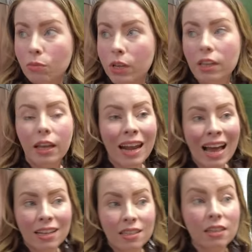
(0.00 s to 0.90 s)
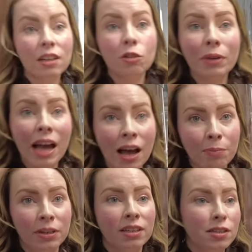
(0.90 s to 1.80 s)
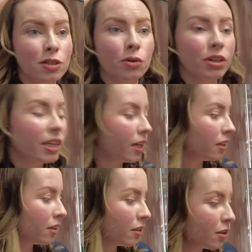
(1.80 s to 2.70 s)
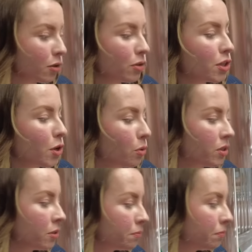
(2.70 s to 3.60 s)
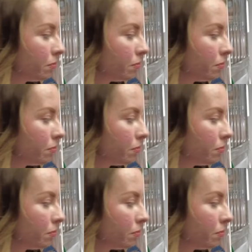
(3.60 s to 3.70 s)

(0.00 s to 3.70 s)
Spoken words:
we can then add it and it'll be happy. It's not going to kill it, not going to scald it.